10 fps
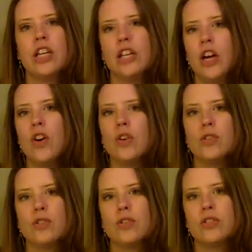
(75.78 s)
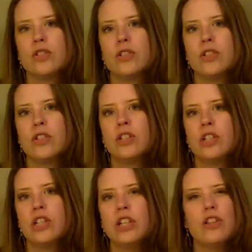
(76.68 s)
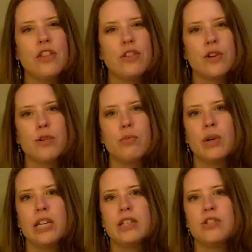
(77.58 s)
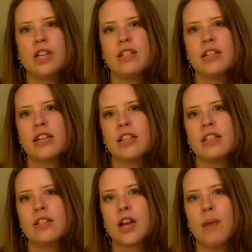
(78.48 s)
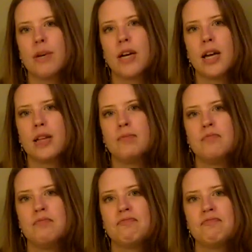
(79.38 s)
you know, you're the third prettiest Jessica at this Comic-Con.